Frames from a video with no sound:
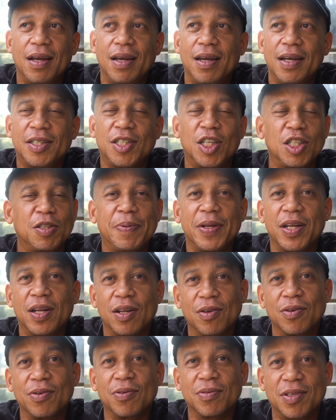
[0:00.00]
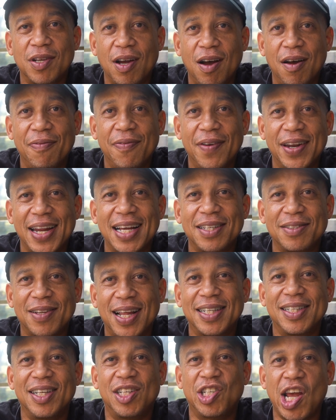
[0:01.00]
it's just been a little tough, and that's
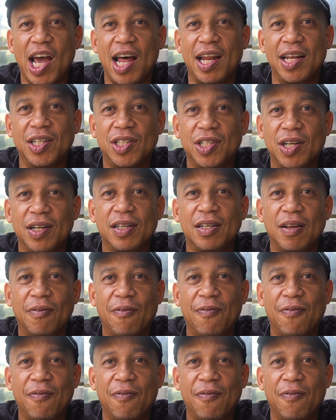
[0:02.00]
the challenge, is to